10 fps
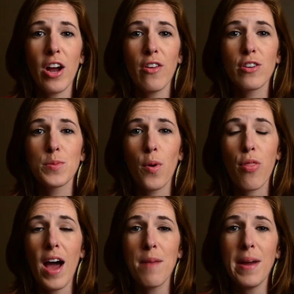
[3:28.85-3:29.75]
colors both
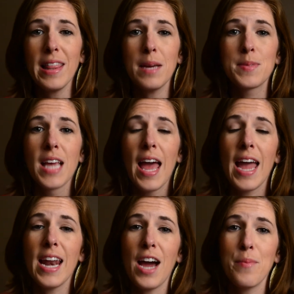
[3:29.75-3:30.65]
on my lips
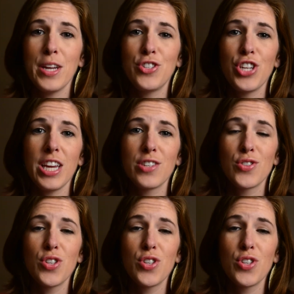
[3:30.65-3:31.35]
and on my cheeks.